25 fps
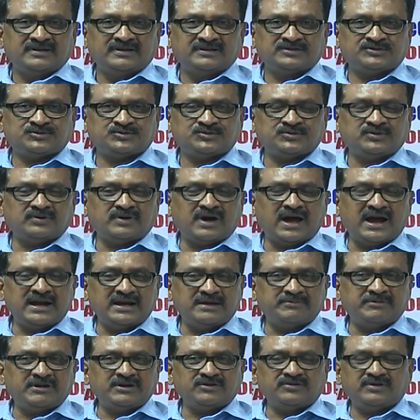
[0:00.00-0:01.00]
So, I
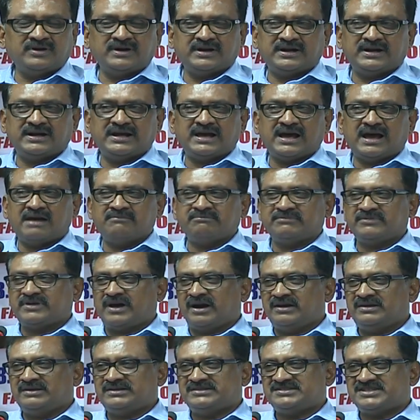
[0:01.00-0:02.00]
am
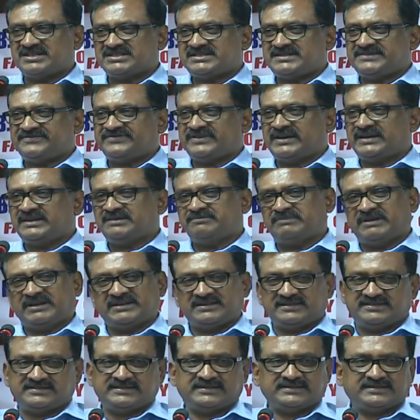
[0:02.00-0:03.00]
not justifying my
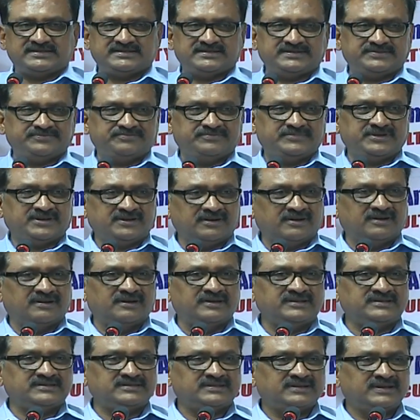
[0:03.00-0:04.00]
research
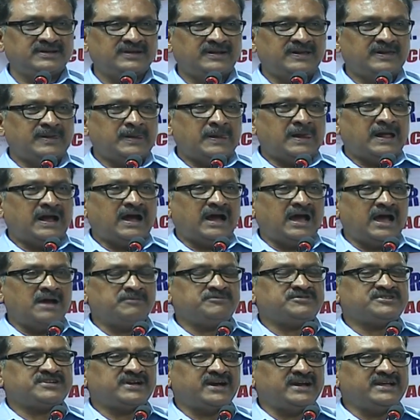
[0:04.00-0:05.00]
because I
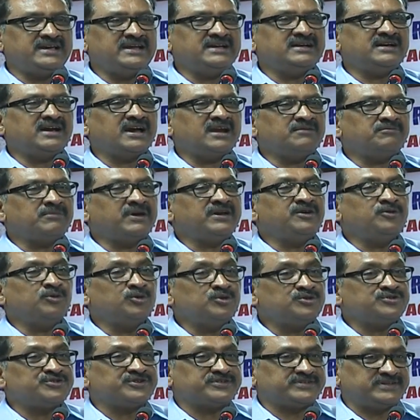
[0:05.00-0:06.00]
am studying on my
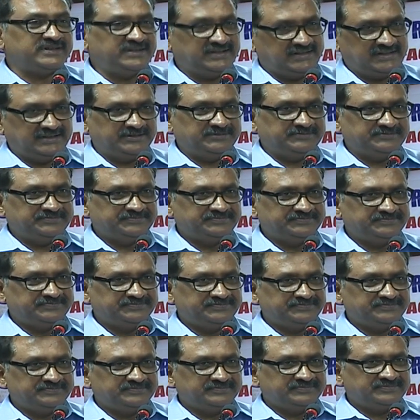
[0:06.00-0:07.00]
own society.
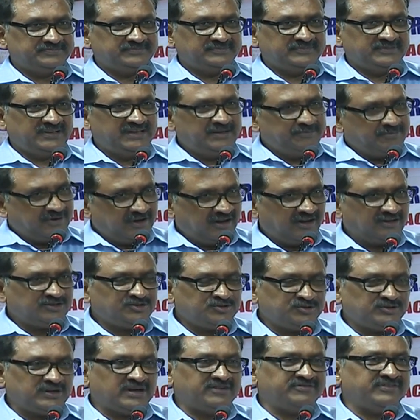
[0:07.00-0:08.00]
He belongs
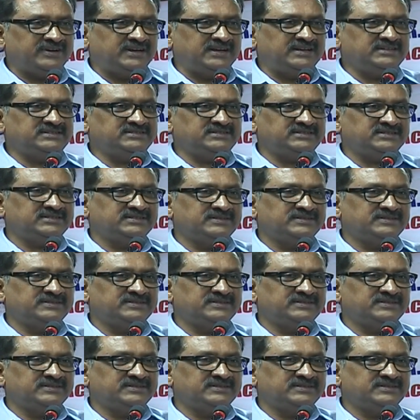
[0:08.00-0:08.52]
to that village.